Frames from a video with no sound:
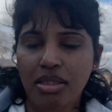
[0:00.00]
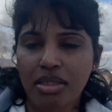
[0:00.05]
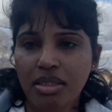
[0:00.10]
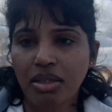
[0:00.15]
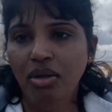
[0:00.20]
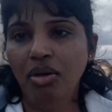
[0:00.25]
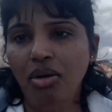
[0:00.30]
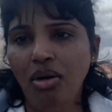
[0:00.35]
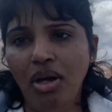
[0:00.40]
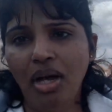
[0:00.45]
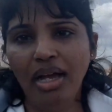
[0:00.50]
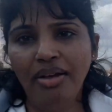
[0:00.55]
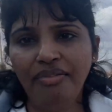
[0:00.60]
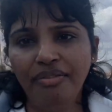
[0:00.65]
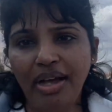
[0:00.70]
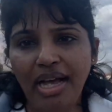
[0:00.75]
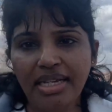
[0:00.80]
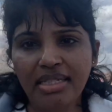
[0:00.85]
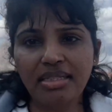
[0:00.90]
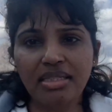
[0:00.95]
So I've
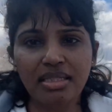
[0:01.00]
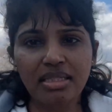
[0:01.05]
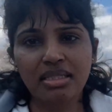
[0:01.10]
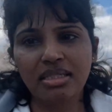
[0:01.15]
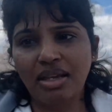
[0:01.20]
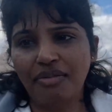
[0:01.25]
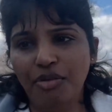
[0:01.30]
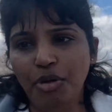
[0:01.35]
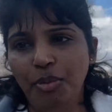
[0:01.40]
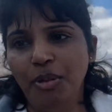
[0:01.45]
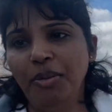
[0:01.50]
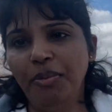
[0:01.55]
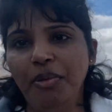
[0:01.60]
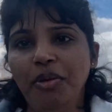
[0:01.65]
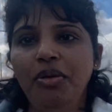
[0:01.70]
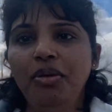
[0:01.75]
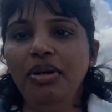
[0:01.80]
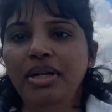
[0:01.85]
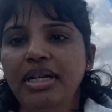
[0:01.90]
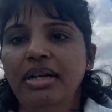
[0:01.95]
asked several
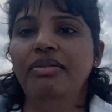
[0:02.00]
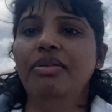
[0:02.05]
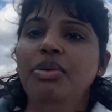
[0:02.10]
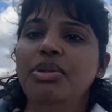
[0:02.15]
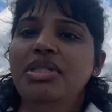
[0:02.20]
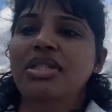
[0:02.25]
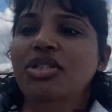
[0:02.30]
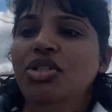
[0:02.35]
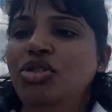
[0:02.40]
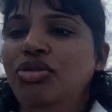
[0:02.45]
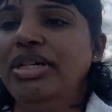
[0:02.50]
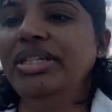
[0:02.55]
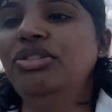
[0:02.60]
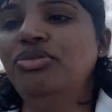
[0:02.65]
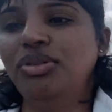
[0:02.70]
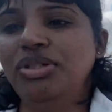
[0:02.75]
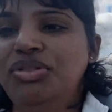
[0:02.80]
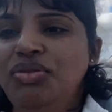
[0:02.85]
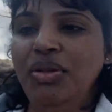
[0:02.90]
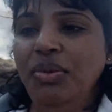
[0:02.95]
people and everyone says straight,
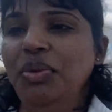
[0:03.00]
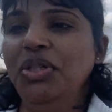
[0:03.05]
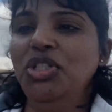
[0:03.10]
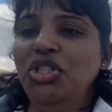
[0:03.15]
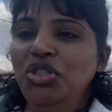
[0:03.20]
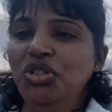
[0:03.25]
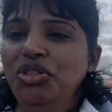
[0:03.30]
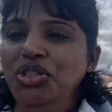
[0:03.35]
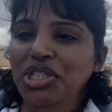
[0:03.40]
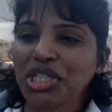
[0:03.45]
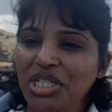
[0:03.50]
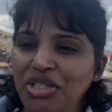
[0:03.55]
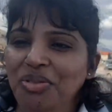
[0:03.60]
straight, straight, which is good.